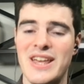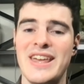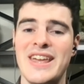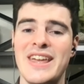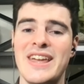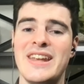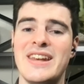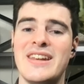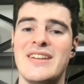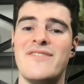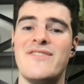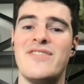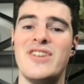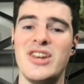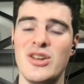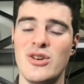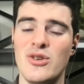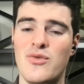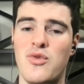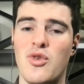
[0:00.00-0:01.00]
in
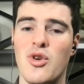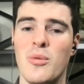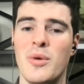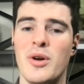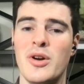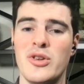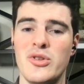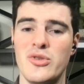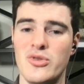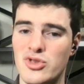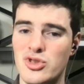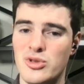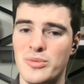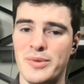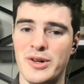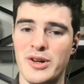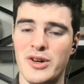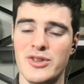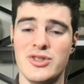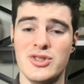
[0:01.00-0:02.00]
video form on YouTube, and
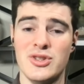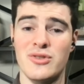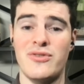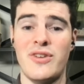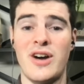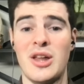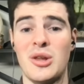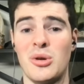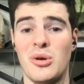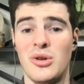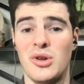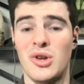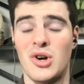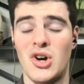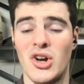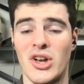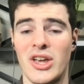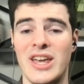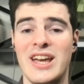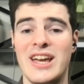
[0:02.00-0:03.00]
also follow
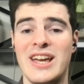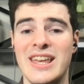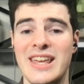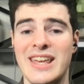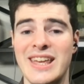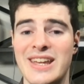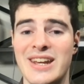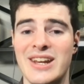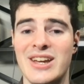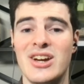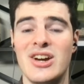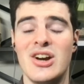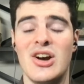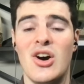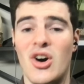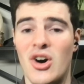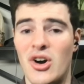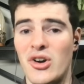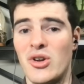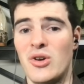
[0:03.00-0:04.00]
along in
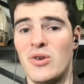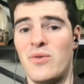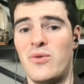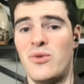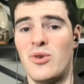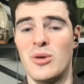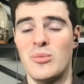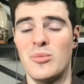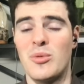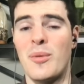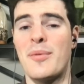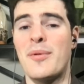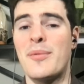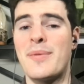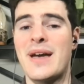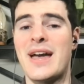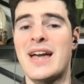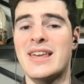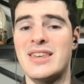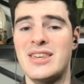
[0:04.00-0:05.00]
audio form. We'll be
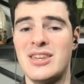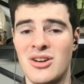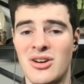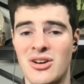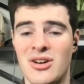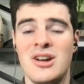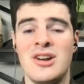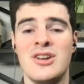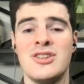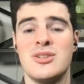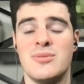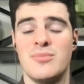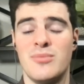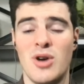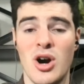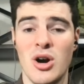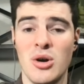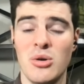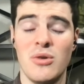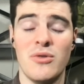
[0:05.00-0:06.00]
back here
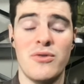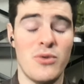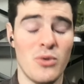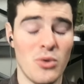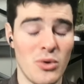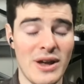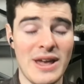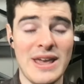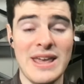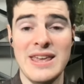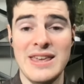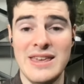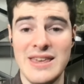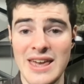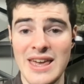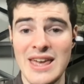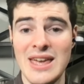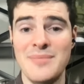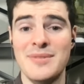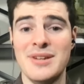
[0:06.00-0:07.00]
tomorrow for a
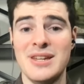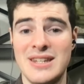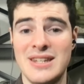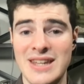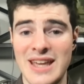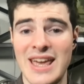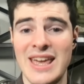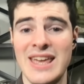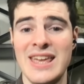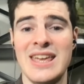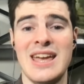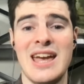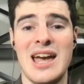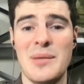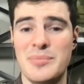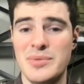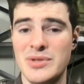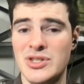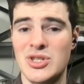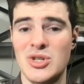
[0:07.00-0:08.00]
game day
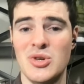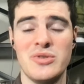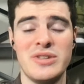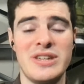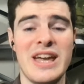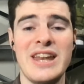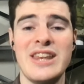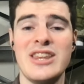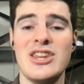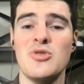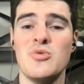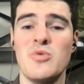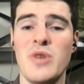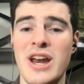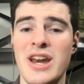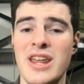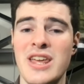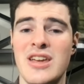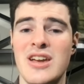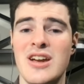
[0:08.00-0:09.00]
episode, getting you
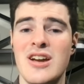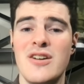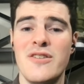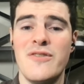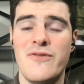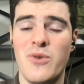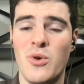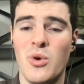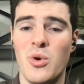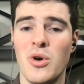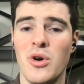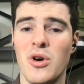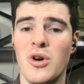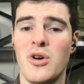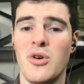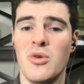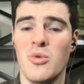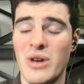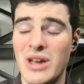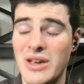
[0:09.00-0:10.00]
ready for
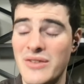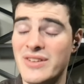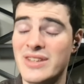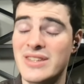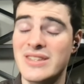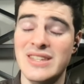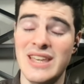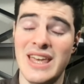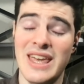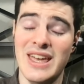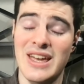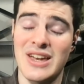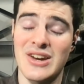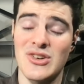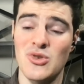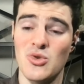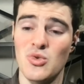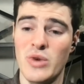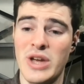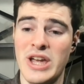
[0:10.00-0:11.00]
Ravens and
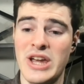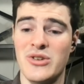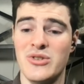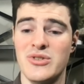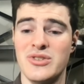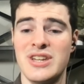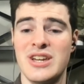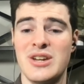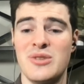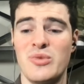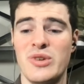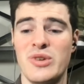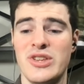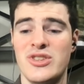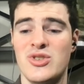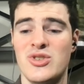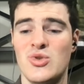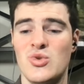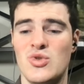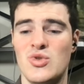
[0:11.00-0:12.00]
Raiders in week
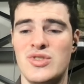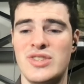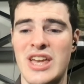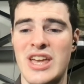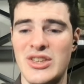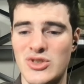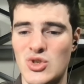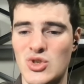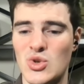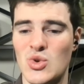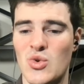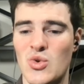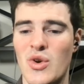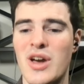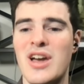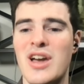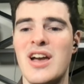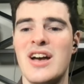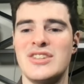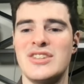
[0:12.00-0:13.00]
two. Stay tuned.
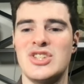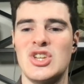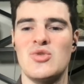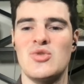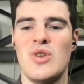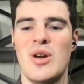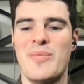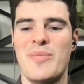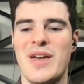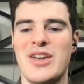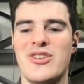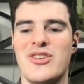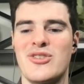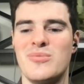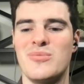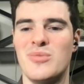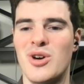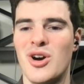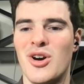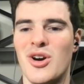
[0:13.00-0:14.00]
I'll see you right back here
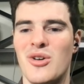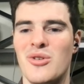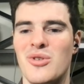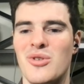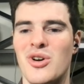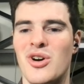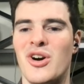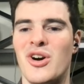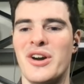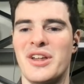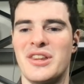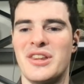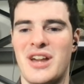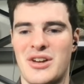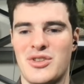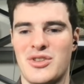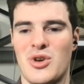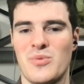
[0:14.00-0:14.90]
tomorrow on Locked on